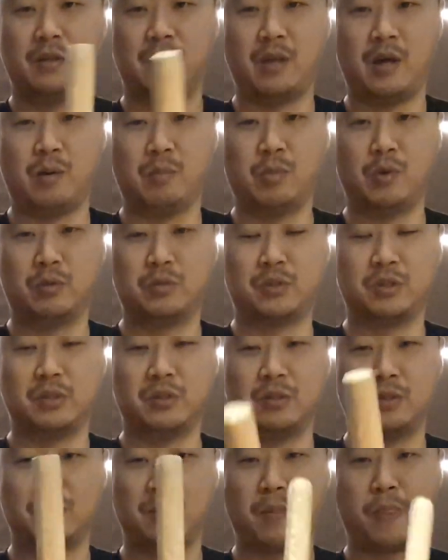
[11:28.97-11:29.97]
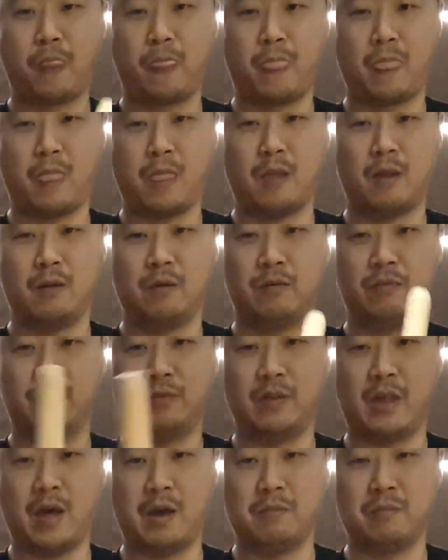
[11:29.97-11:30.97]
that motion for
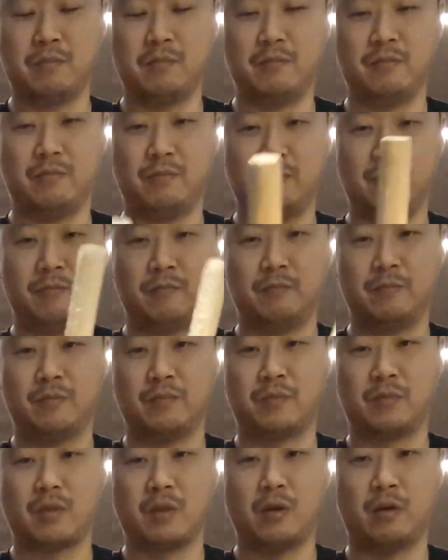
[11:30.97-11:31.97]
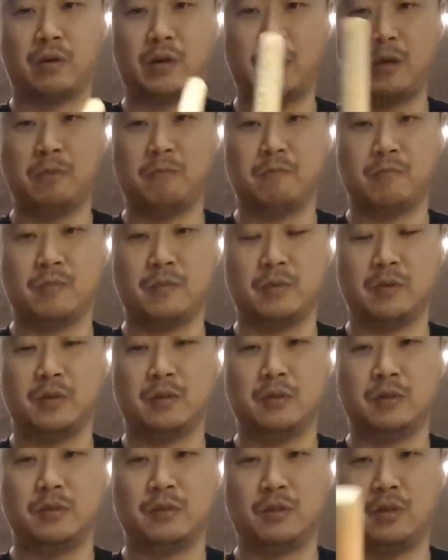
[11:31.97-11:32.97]
that. Okay?
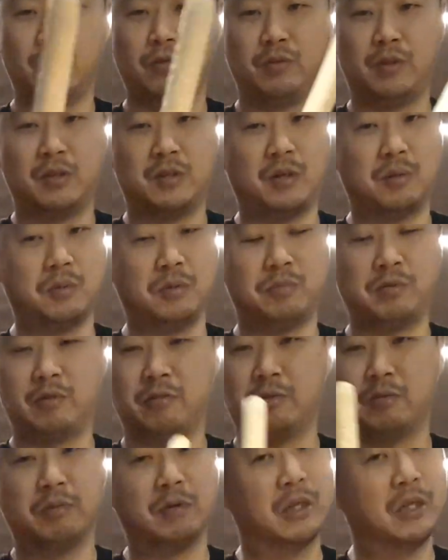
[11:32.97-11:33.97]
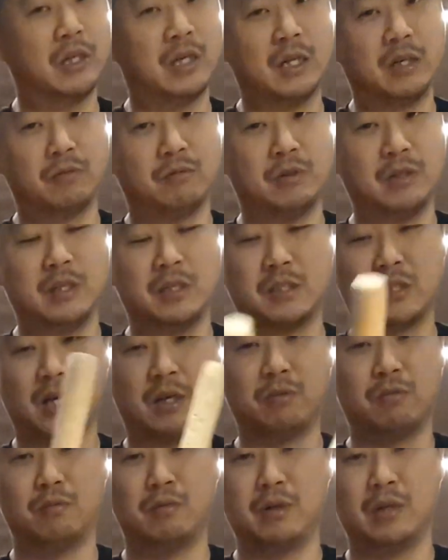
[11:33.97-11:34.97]
So with the double pivot, you've got to really
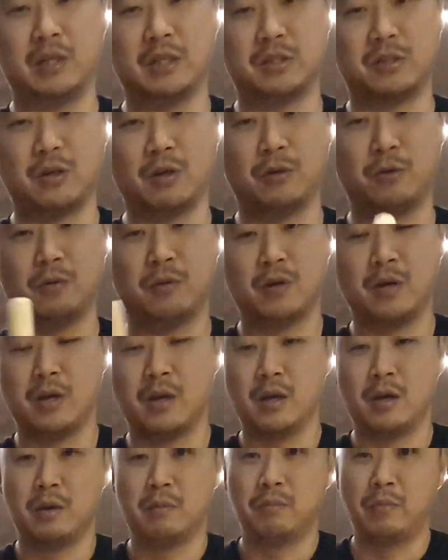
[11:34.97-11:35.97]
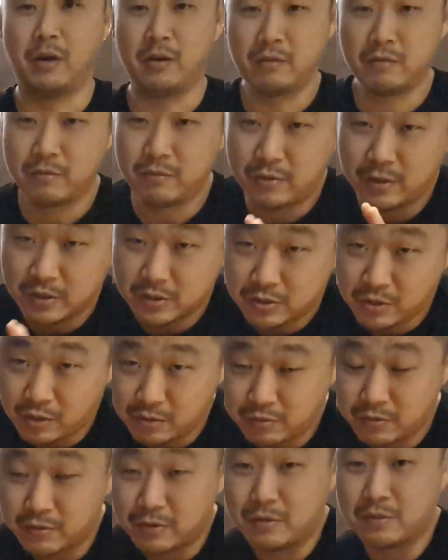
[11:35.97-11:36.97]
start really slow. But first
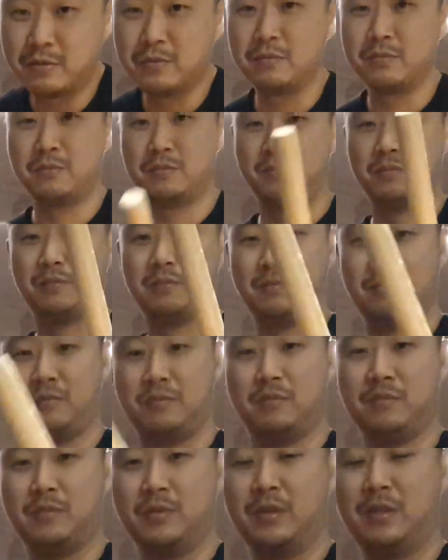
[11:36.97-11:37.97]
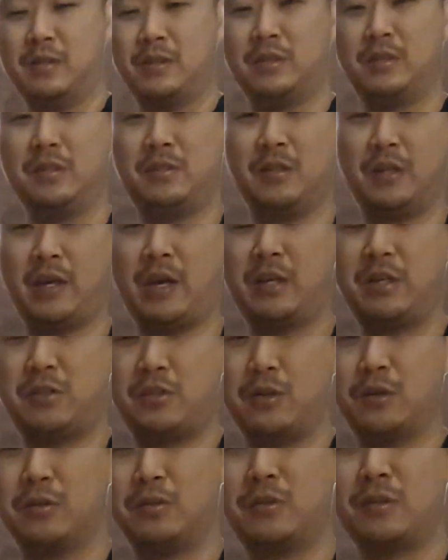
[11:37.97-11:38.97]
off, disengage
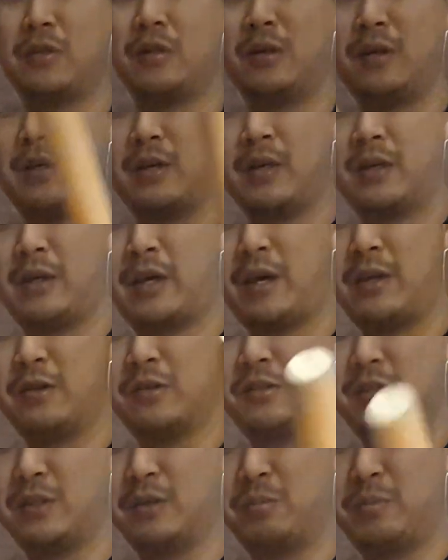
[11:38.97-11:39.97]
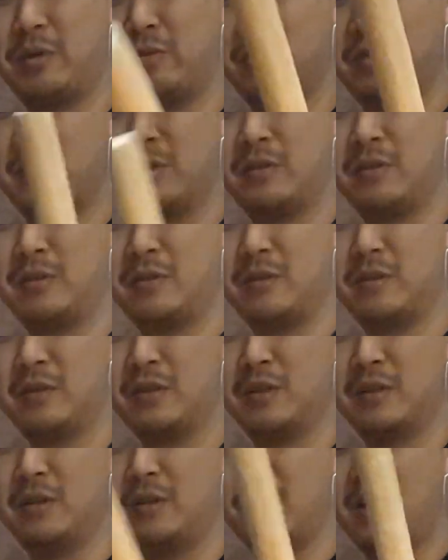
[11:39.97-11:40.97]
those, get your single pivot,
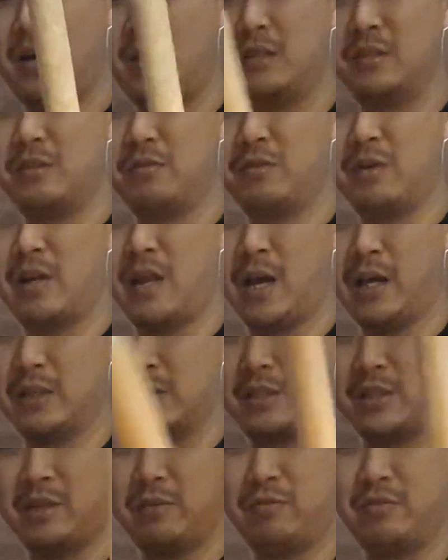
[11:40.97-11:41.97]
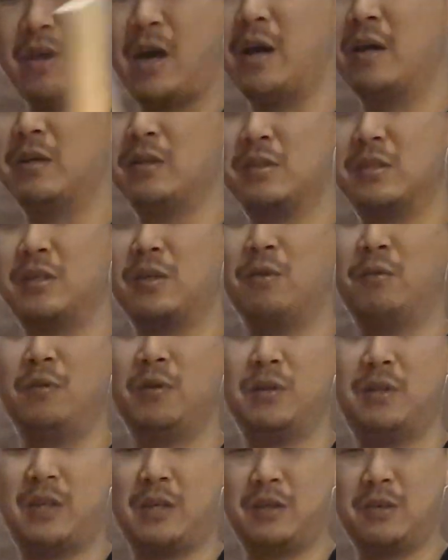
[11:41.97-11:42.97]
nice and relaxed. If that is the
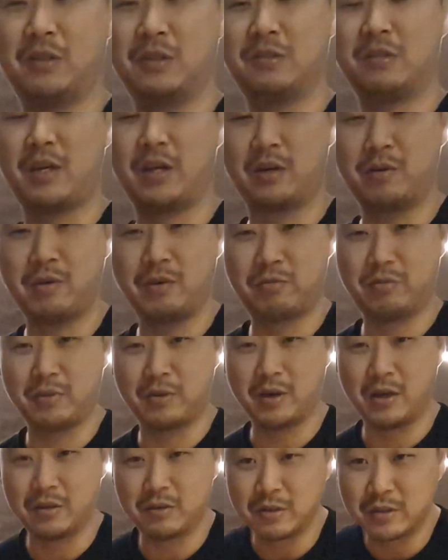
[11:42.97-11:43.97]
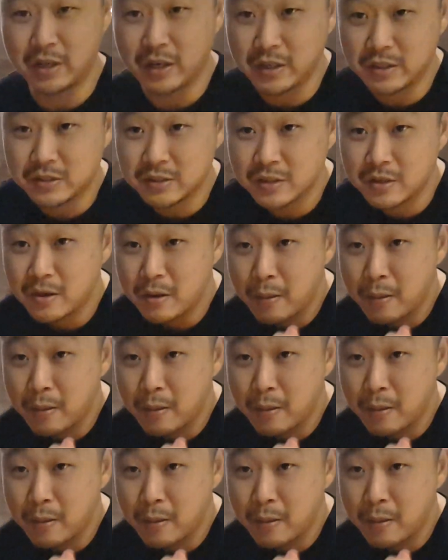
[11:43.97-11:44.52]
only thing you can take away for the 100 days,